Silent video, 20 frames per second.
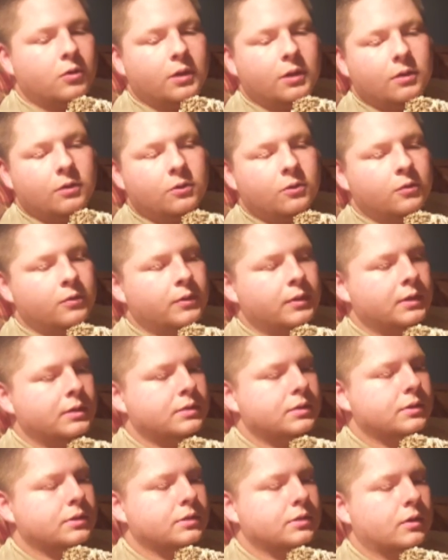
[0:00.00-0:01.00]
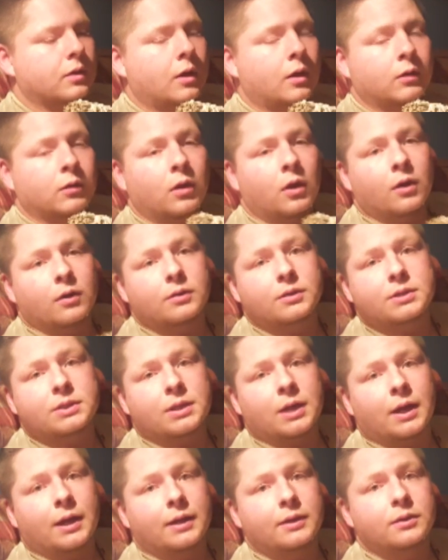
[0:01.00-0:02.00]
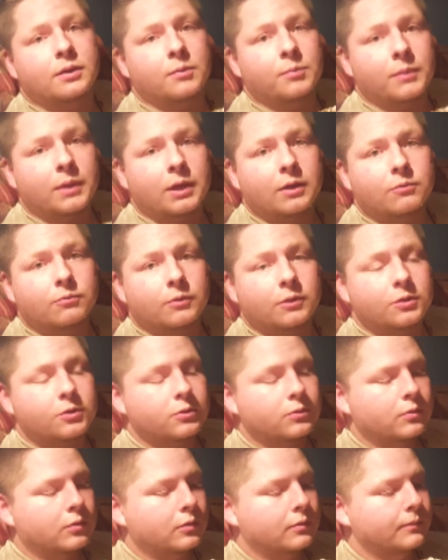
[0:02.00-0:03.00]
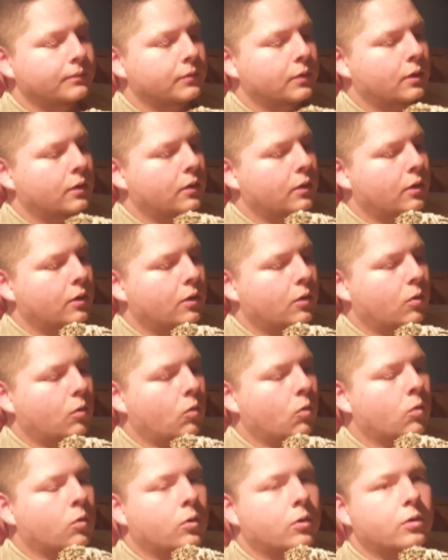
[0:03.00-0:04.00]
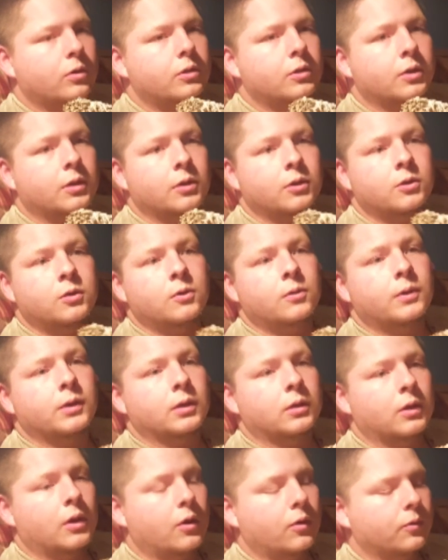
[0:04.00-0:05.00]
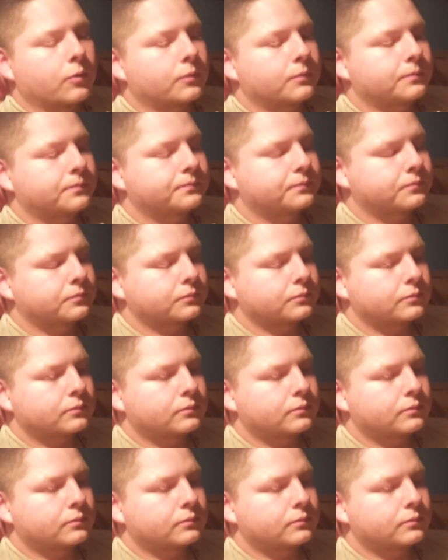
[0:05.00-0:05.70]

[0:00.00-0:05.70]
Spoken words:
You can do this alongside the mead ritual, or you can do it alone.